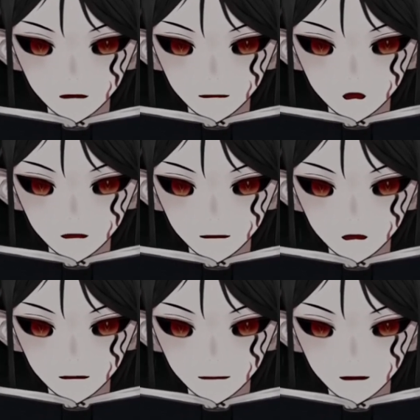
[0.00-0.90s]
but
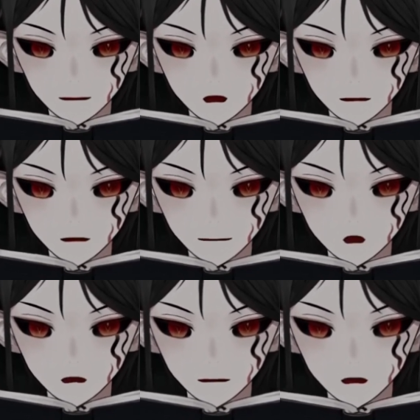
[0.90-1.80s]
people didn't like me
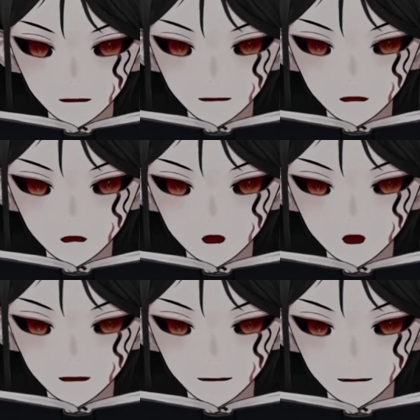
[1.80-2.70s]
very much, so I
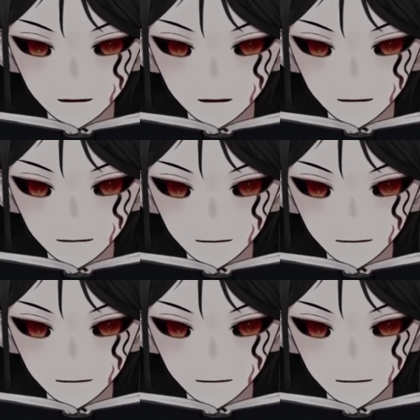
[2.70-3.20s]
had to leave.